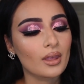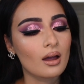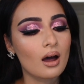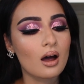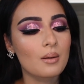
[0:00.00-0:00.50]

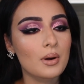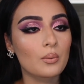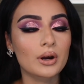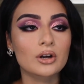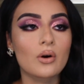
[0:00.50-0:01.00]

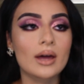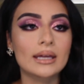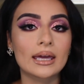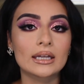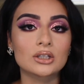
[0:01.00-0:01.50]
We're gonna go ahead
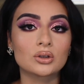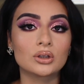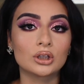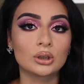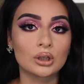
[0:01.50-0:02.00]
and get into
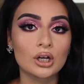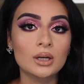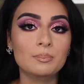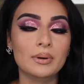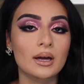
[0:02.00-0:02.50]
the
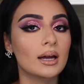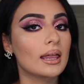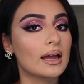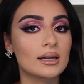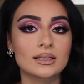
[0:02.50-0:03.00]
look, but
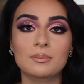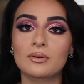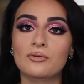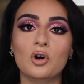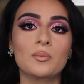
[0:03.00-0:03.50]
like I said
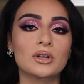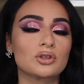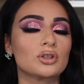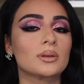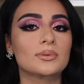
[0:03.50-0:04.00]
before, make
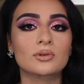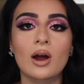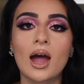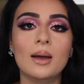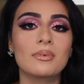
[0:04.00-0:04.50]
sure you
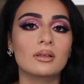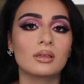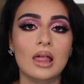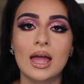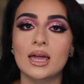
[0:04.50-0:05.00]
subscribe,
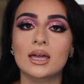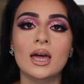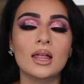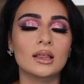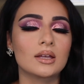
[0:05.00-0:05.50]

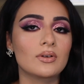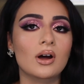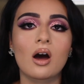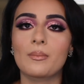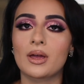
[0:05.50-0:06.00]
like, leave a
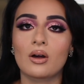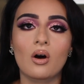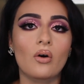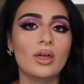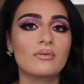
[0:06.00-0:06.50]
comment,
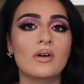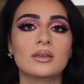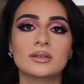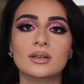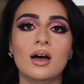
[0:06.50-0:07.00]
all that
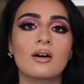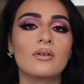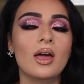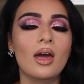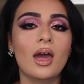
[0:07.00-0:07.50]
fun stuff,
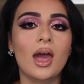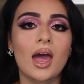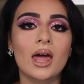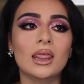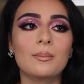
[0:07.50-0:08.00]

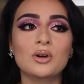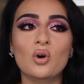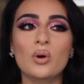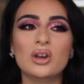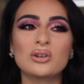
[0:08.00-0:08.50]
and let me
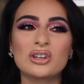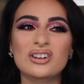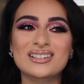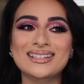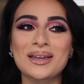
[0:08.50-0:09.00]
know what your New
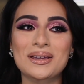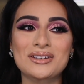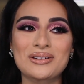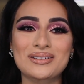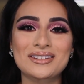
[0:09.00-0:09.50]
Year's
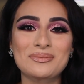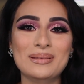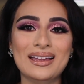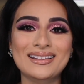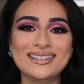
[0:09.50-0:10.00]
Eve
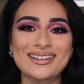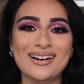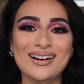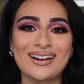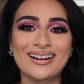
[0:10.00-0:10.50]
plans
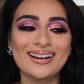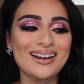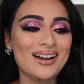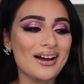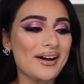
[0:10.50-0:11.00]
are.
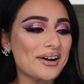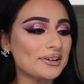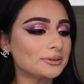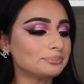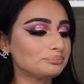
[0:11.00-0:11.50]

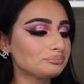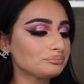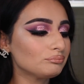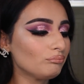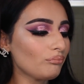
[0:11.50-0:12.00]

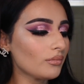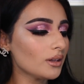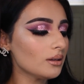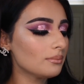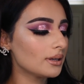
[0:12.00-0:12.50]

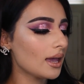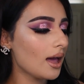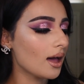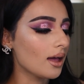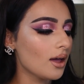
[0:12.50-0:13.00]
But
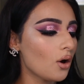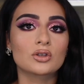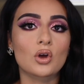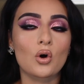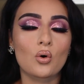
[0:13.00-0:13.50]
yeah,
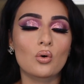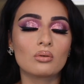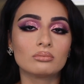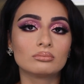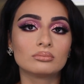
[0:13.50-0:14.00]

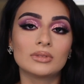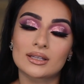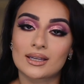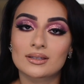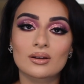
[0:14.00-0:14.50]
so
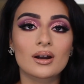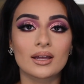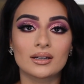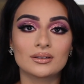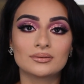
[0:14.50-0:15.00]
let's get started.